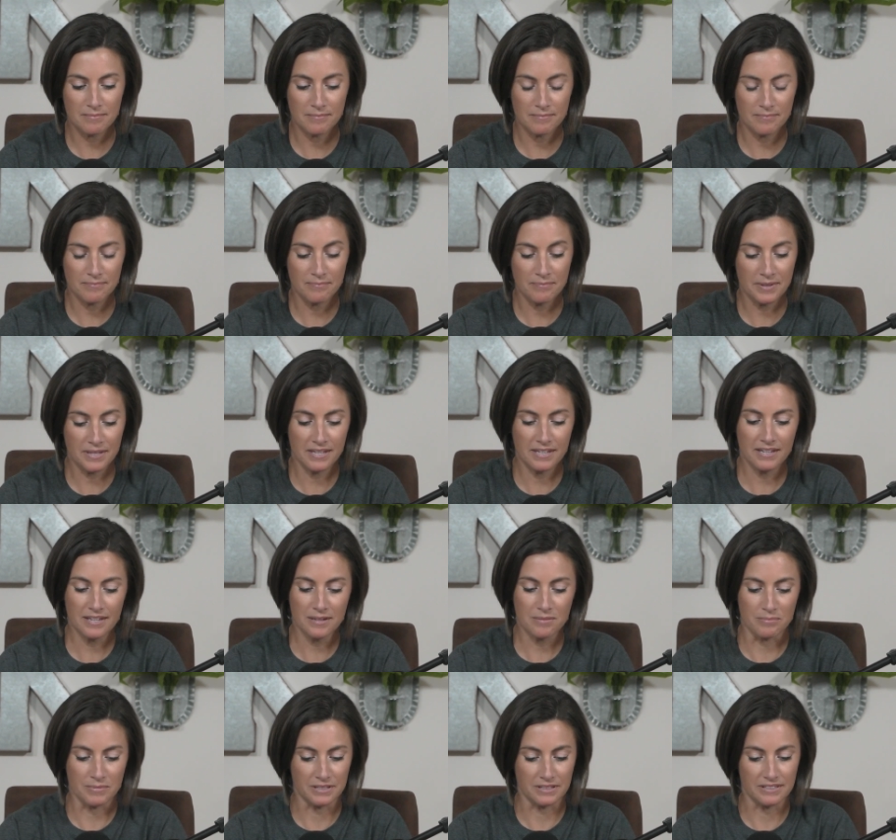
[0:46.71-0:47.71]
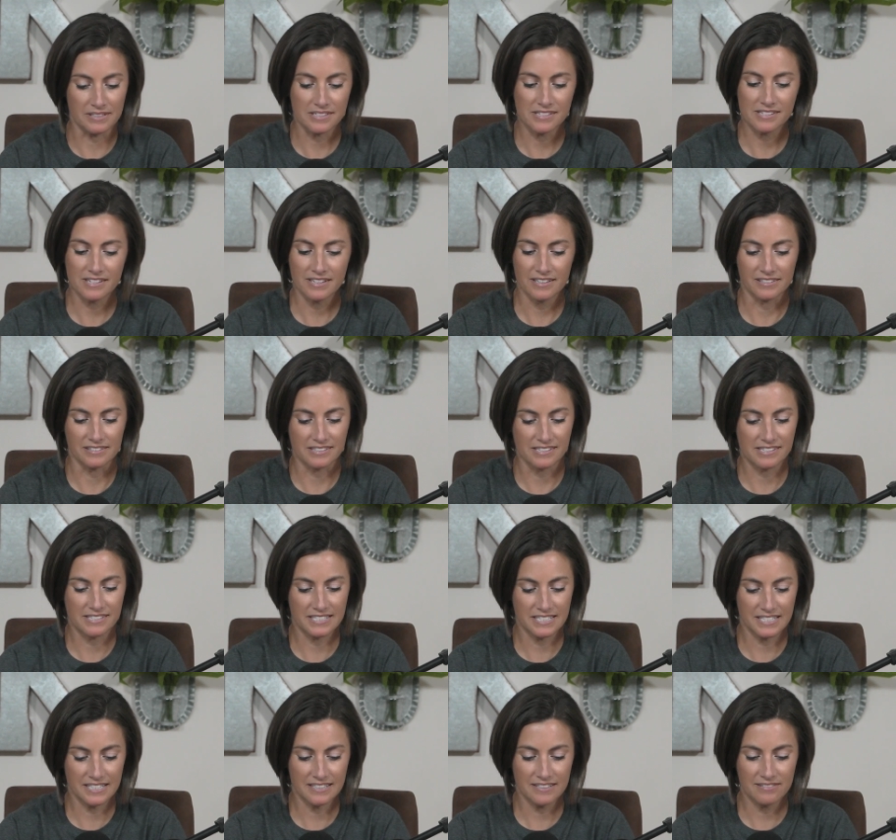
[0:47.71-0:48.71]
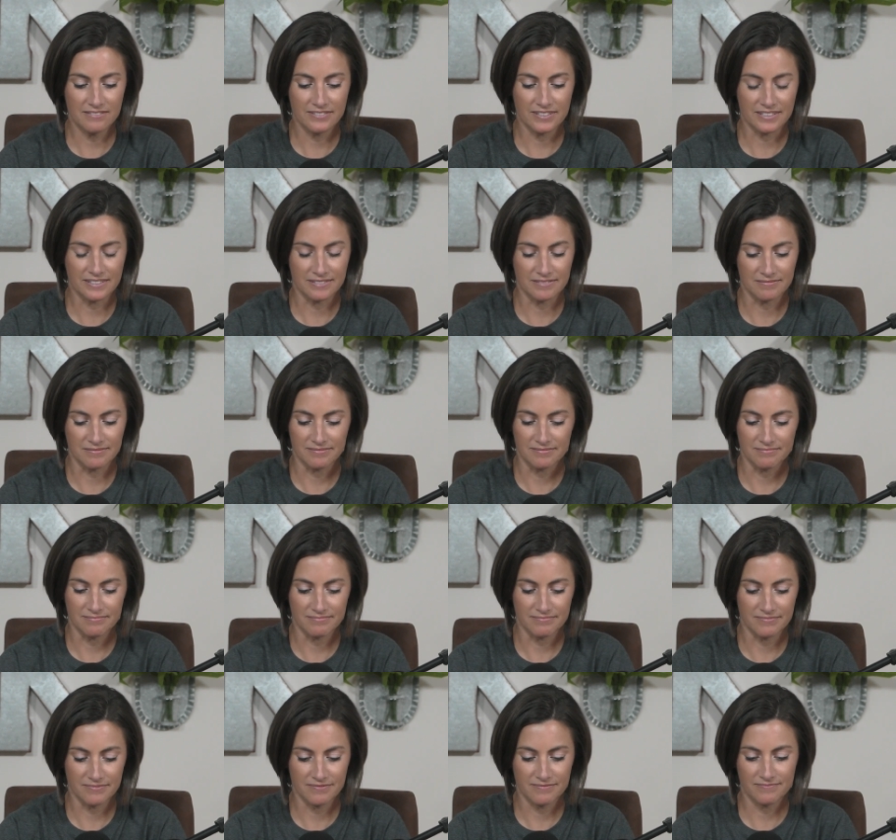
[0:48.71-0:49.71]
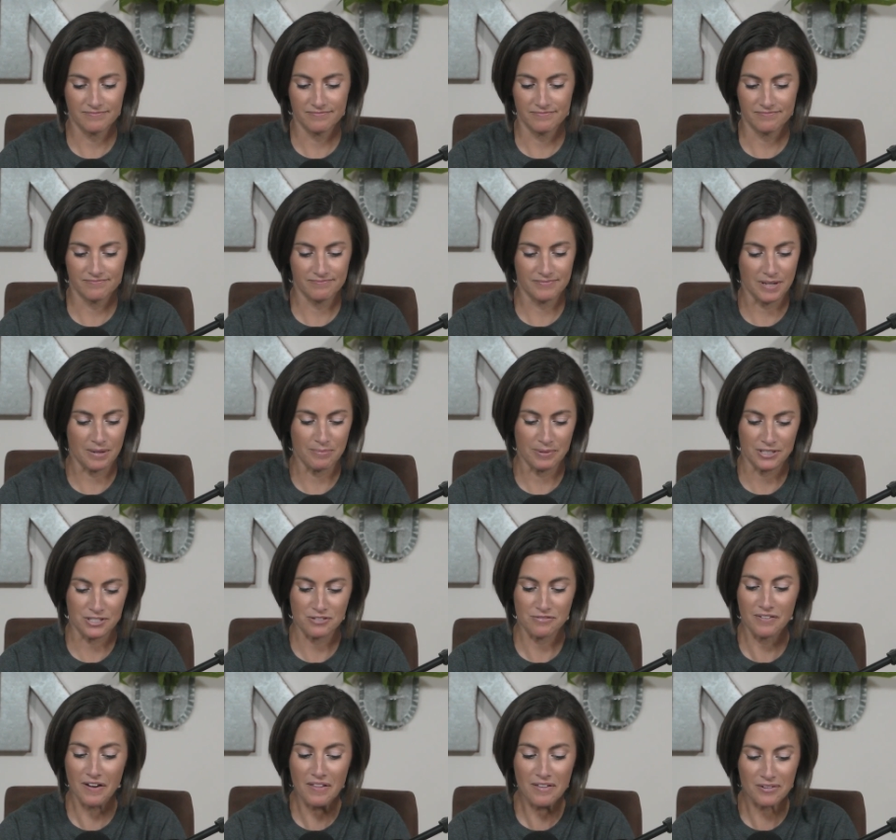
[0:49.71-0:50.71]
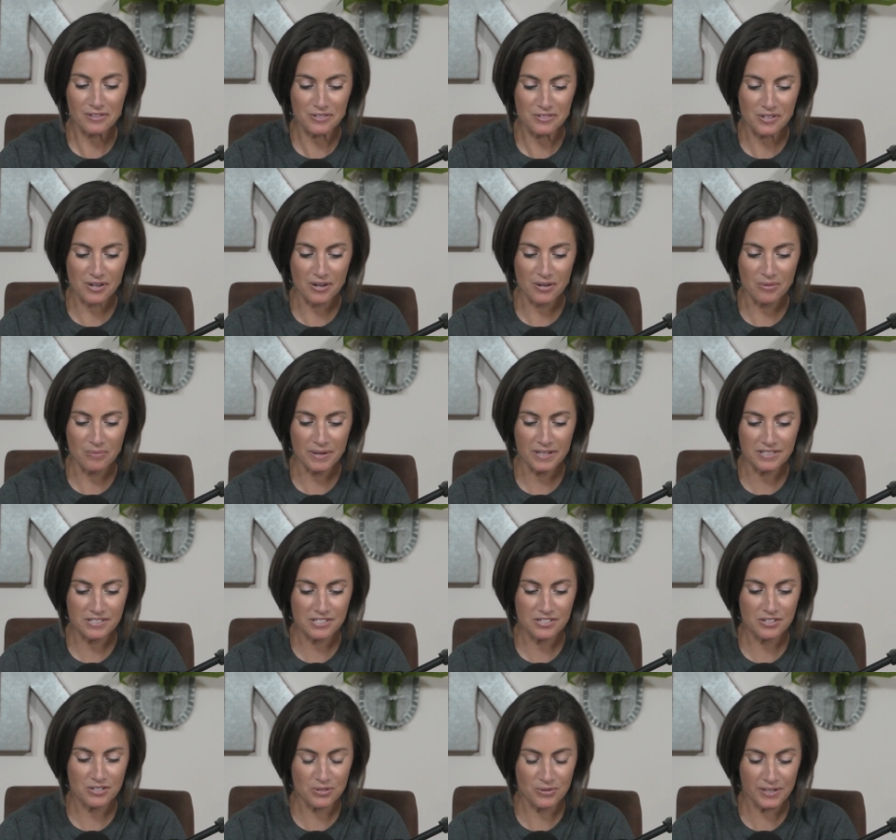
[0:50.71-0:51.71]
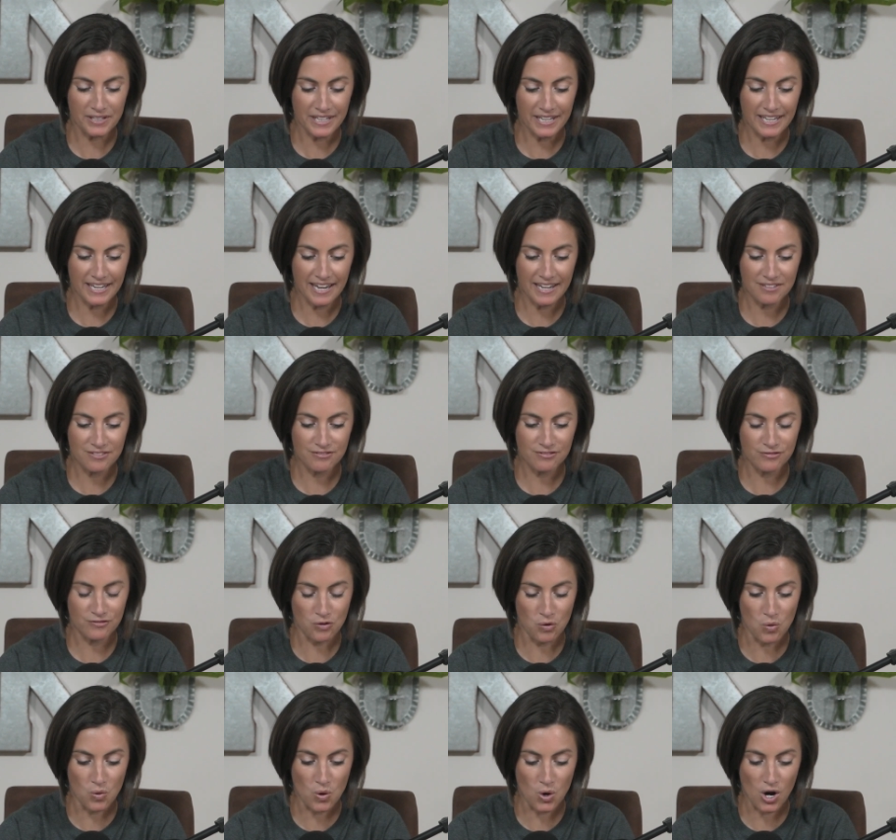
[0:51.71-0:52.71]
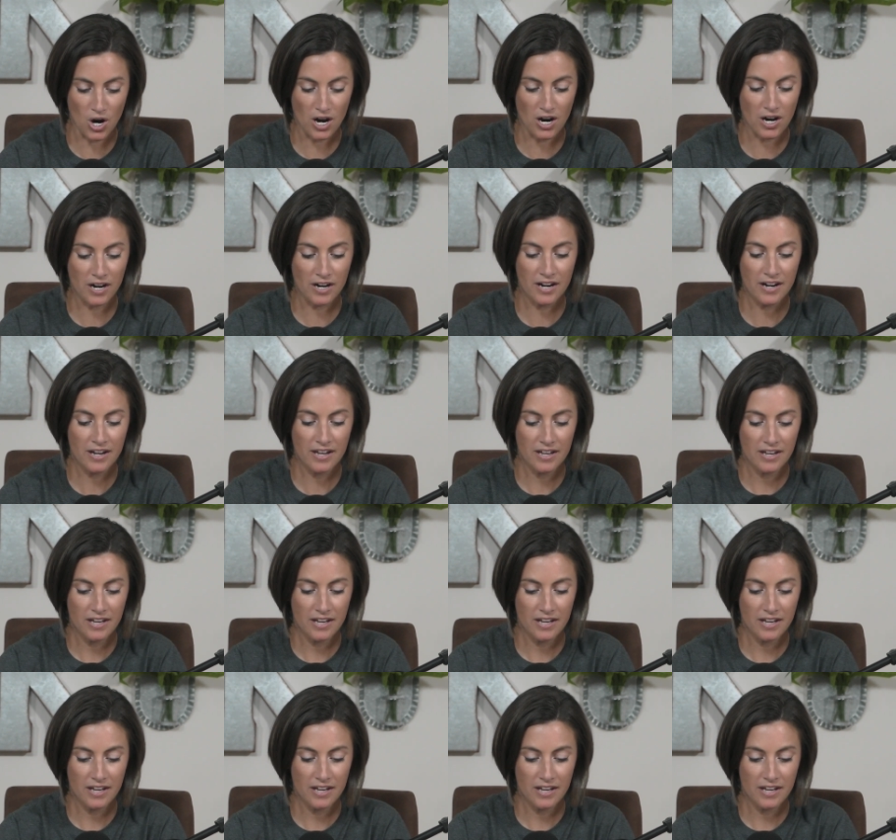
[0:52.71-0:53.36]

me and Melissa and Steve and a bunch of others all went to New York again for...